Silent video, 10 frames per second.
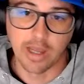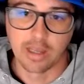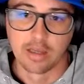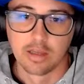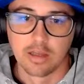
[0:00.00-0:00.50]

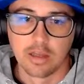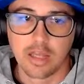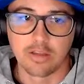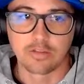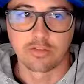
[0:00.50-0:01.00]
why
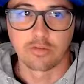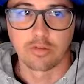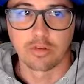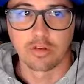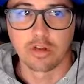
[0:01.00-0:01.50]
his
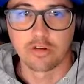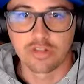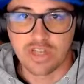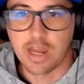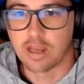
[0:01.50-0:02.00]

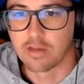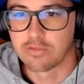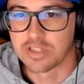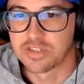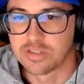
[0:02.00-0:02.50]
understanding
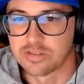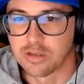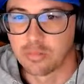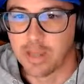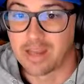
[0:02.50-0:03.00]
of the
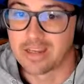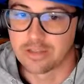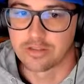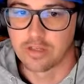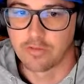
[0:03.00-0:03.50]
system and
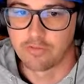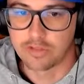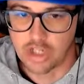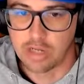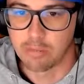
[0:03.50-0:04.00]
his
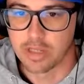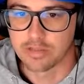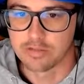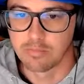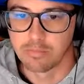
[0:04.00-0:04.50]

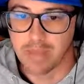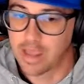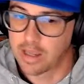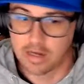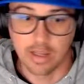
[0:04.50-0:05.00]
cheapness
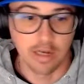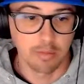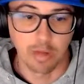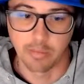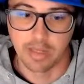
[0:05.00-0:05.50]
may end
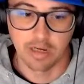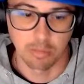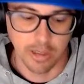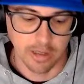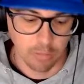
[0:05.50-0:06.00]
up coming
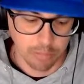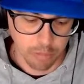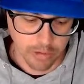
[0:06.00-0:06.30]
into play at one